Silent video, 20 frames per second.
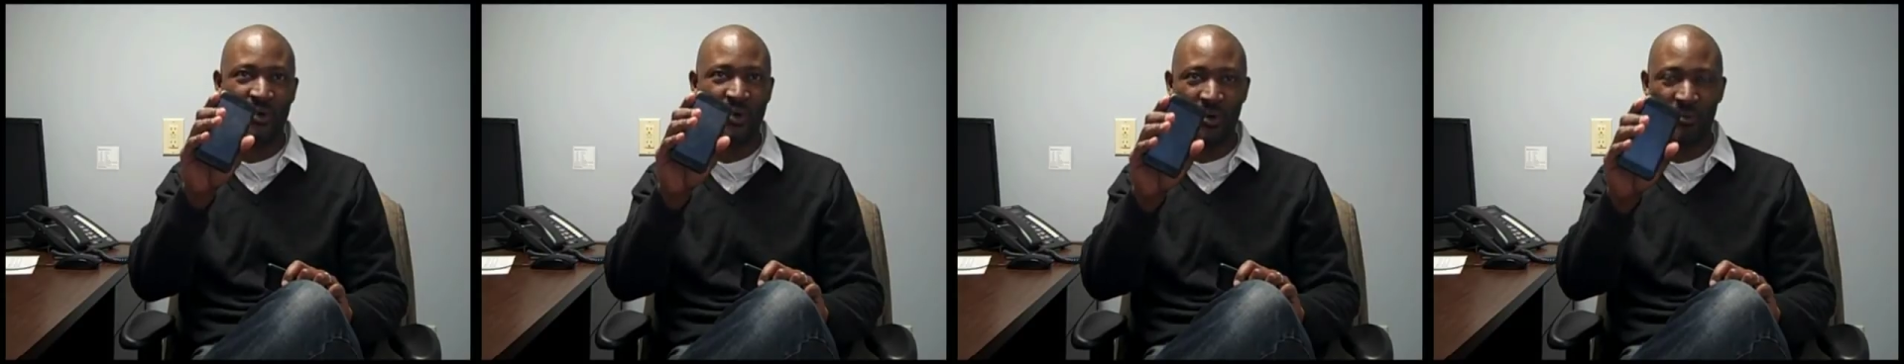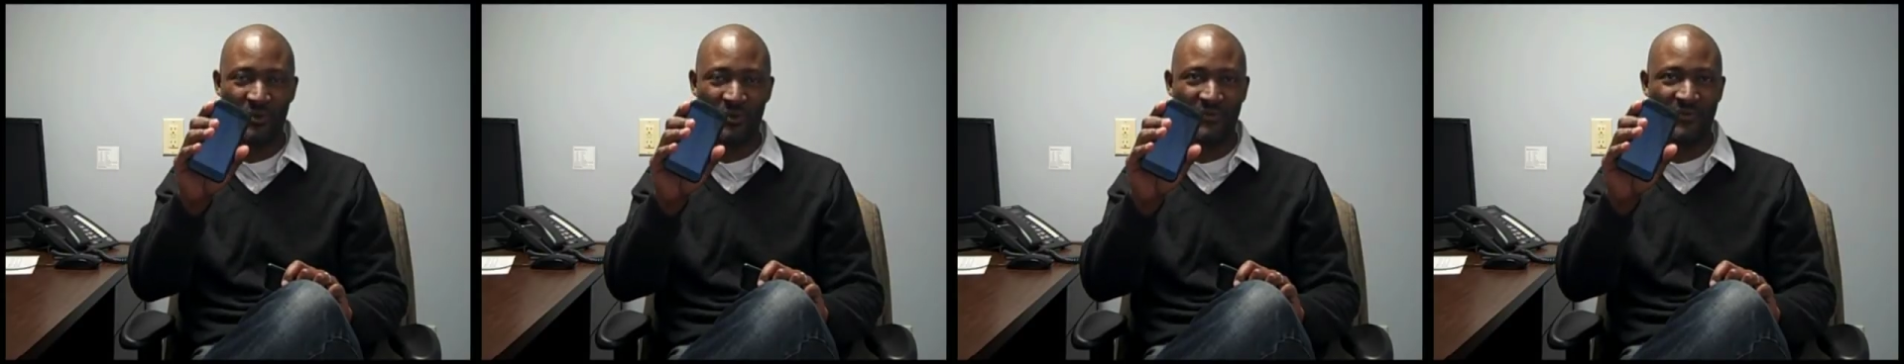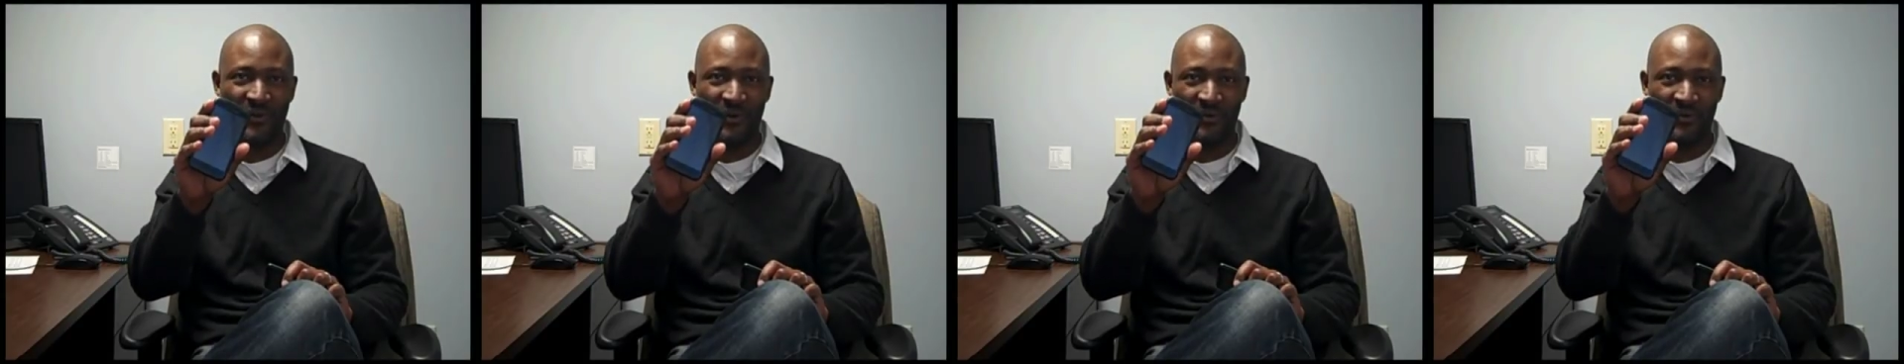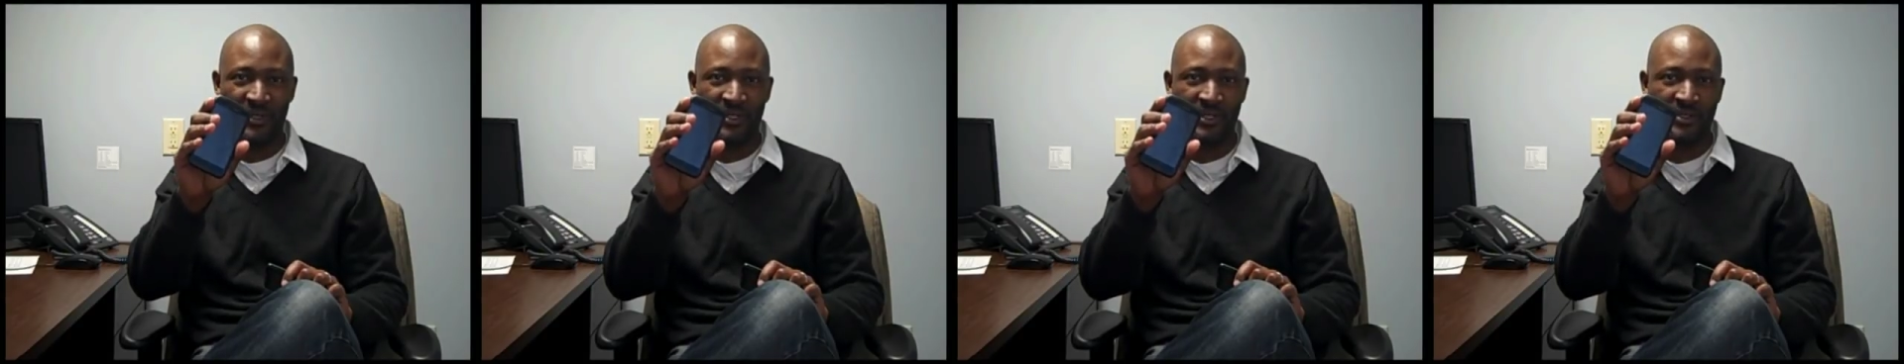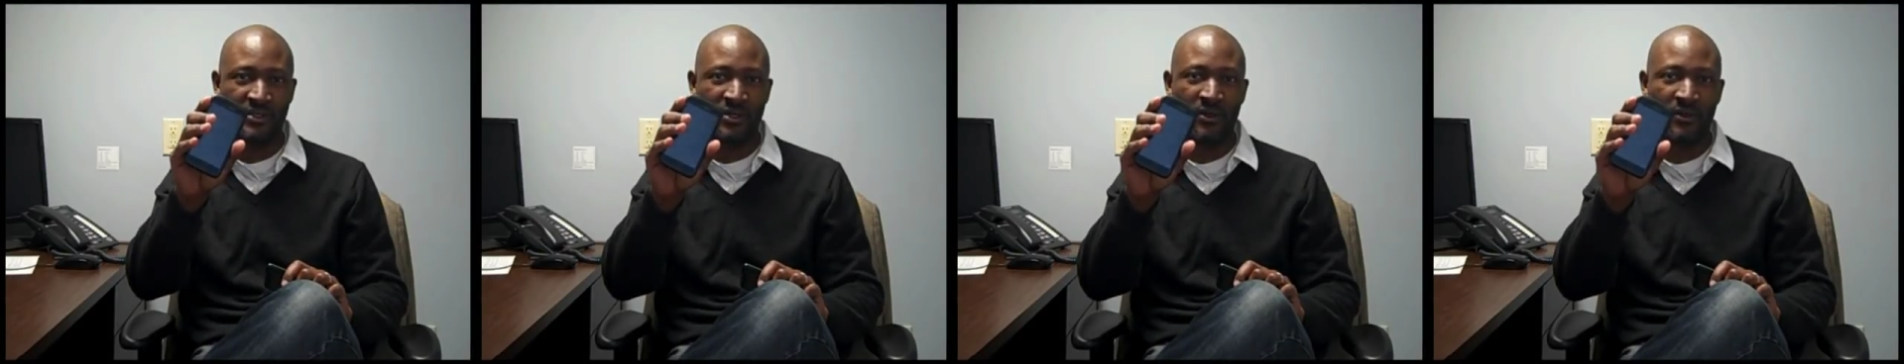corporate phone that
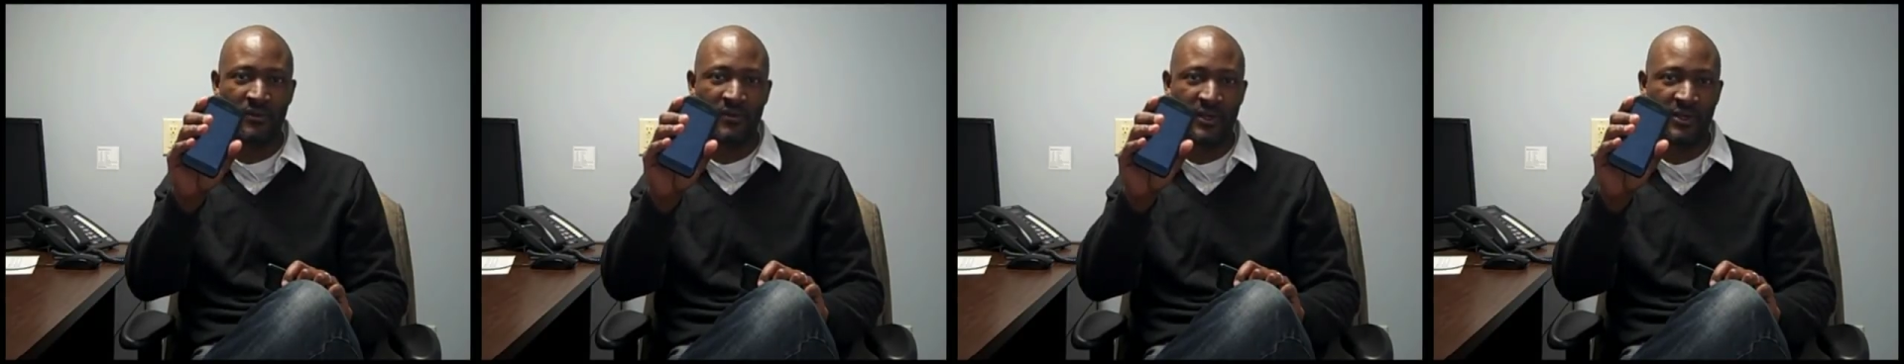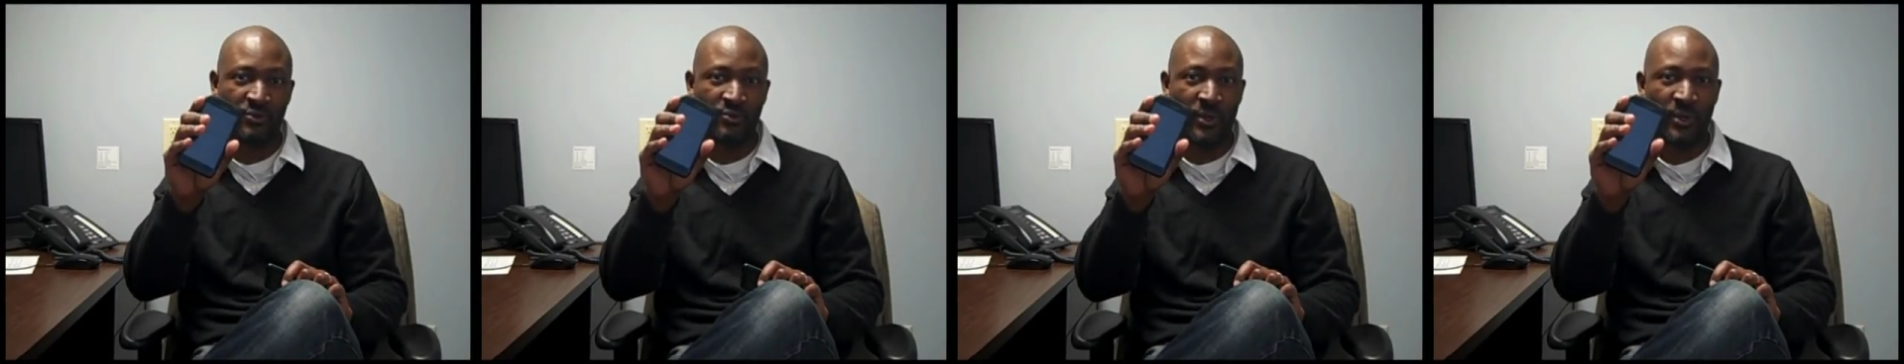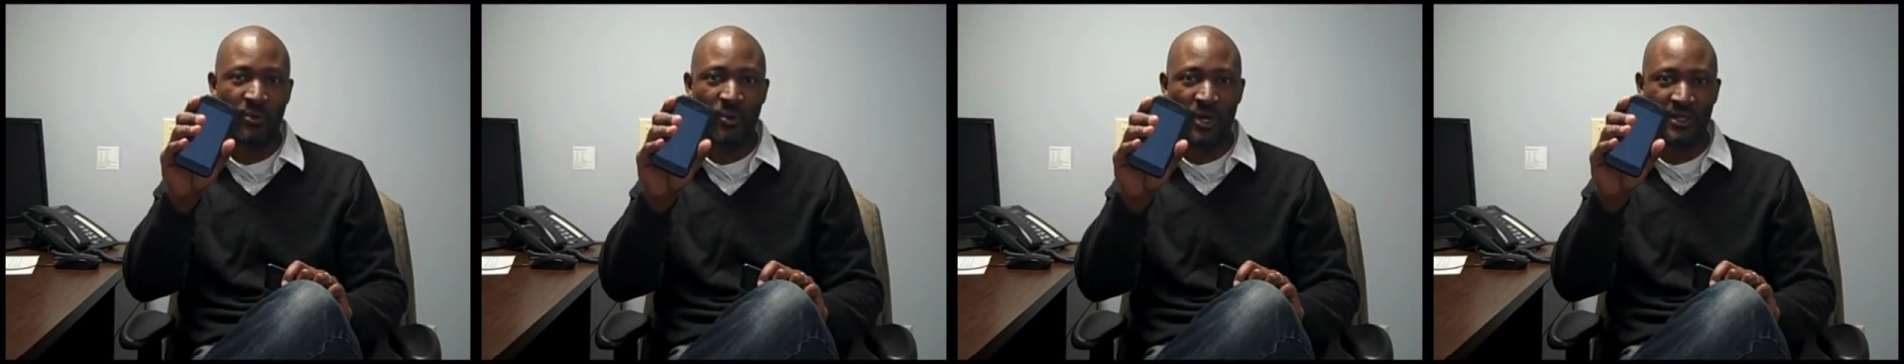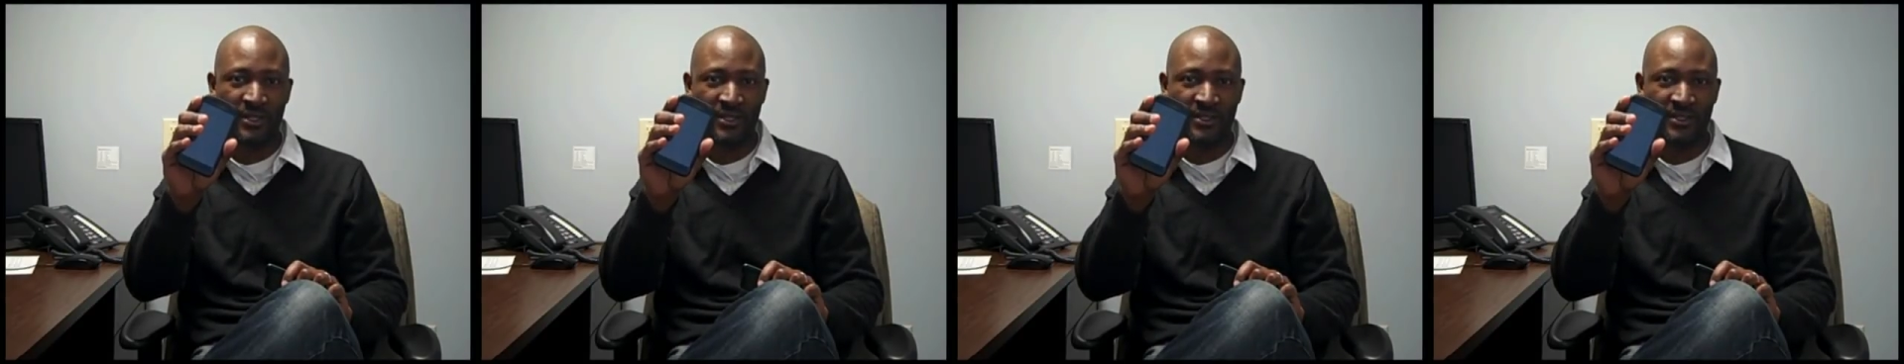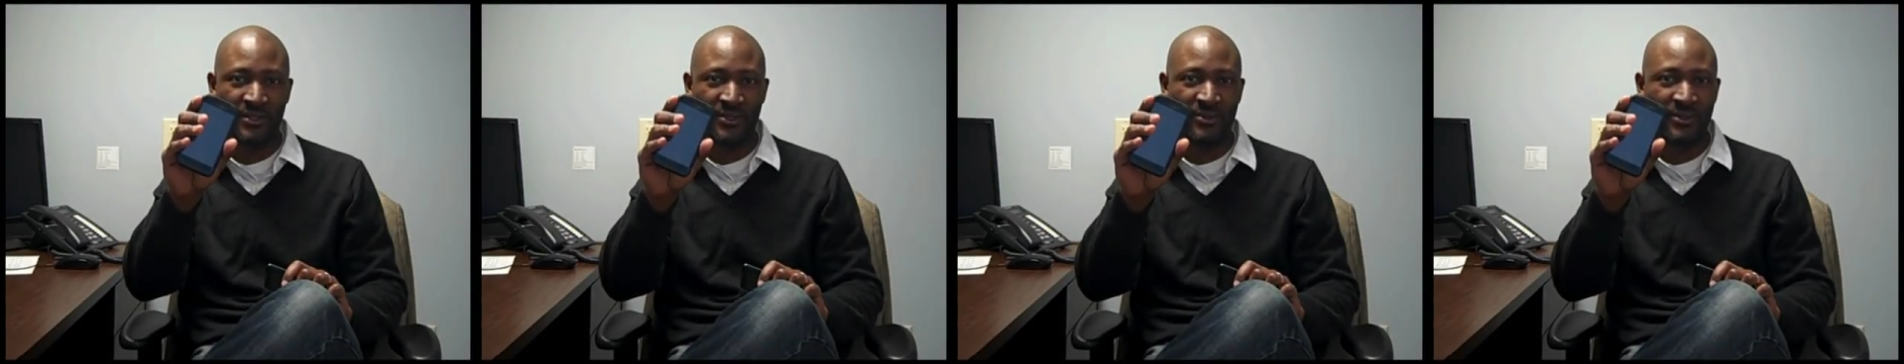does all the things we want it
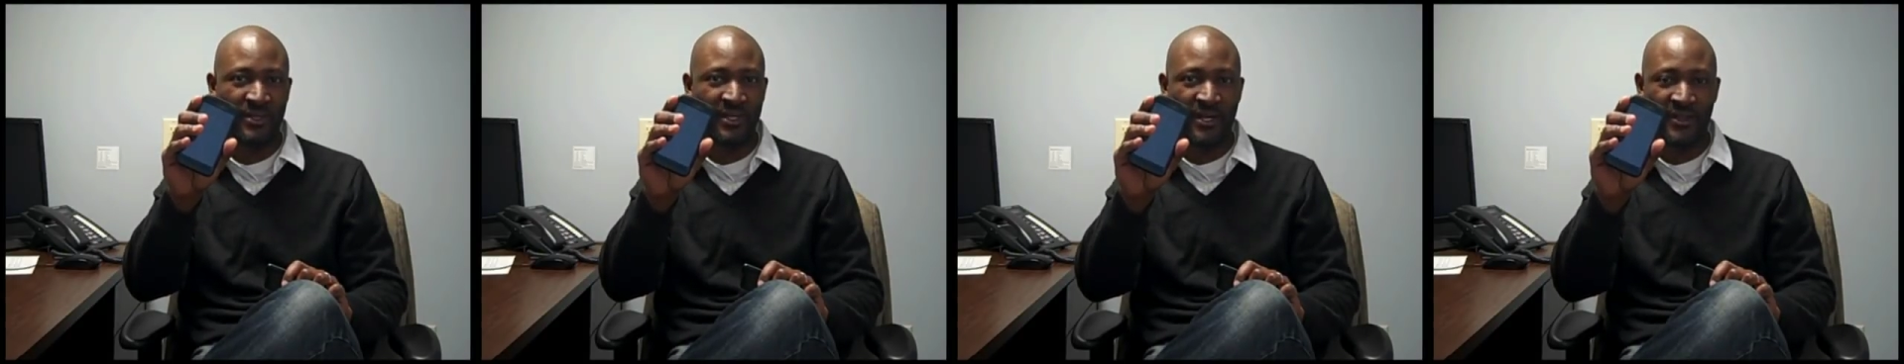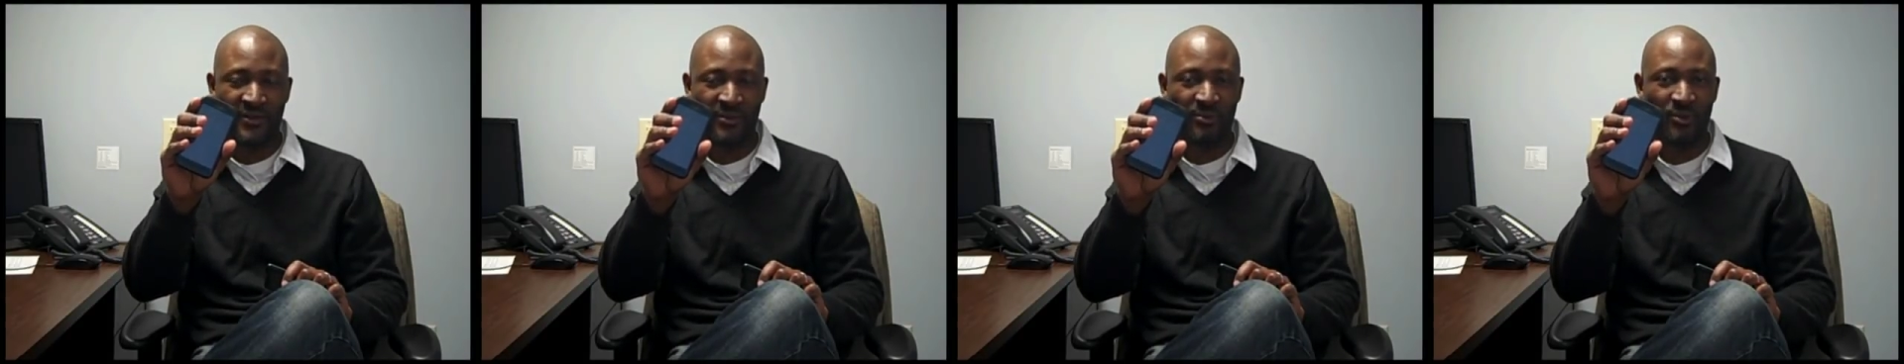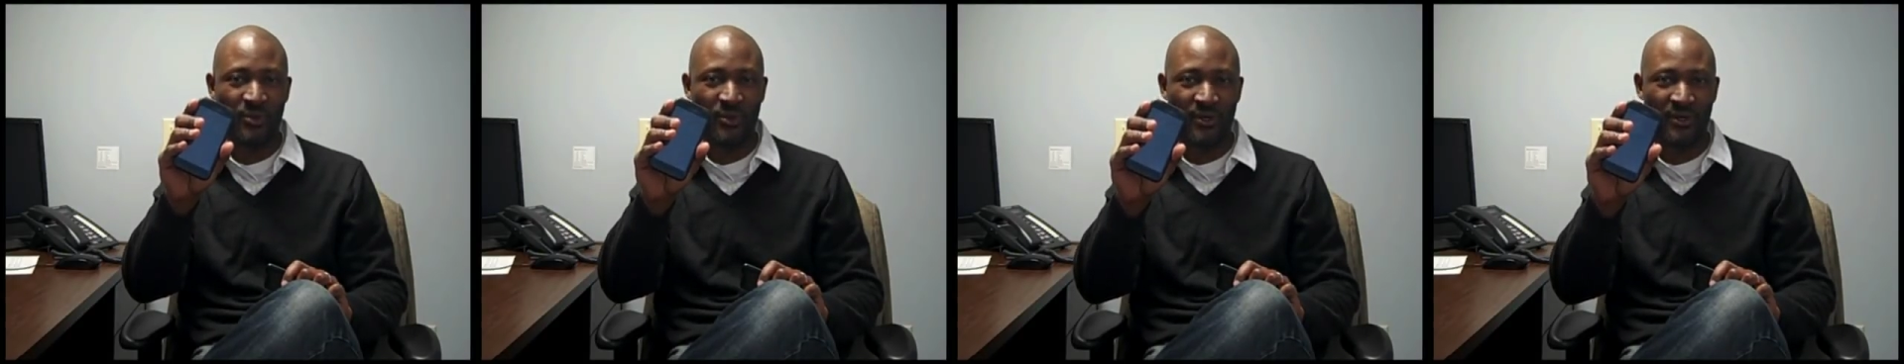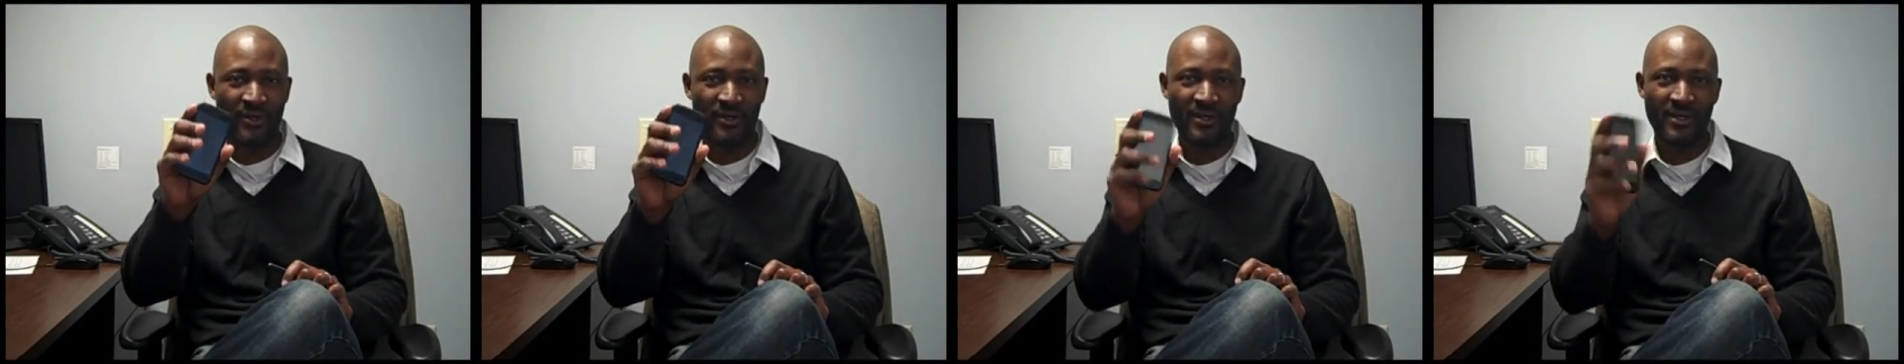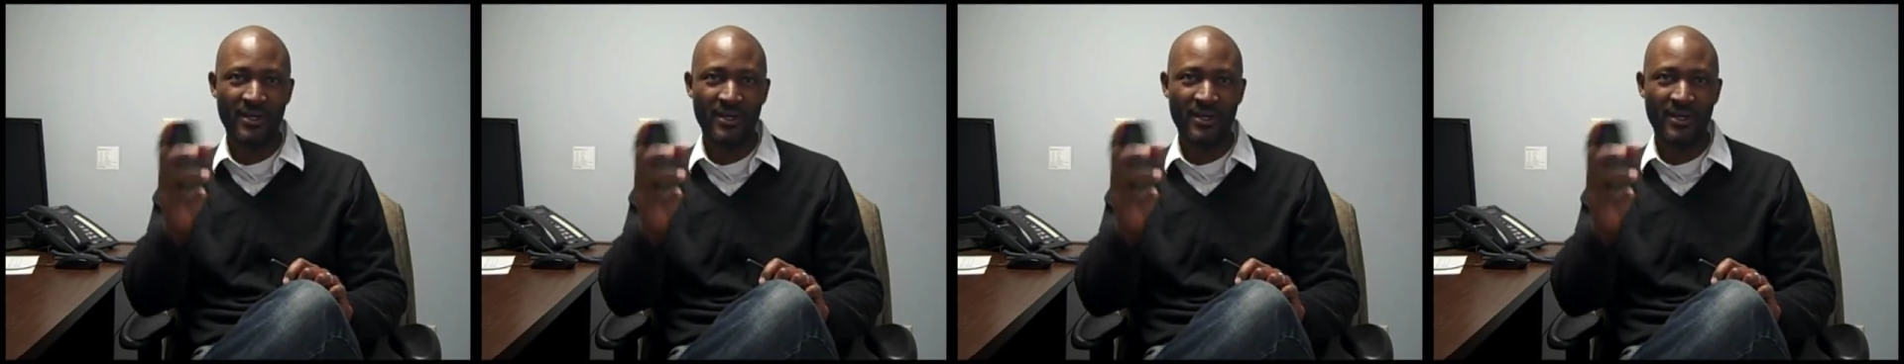to do and nothing more.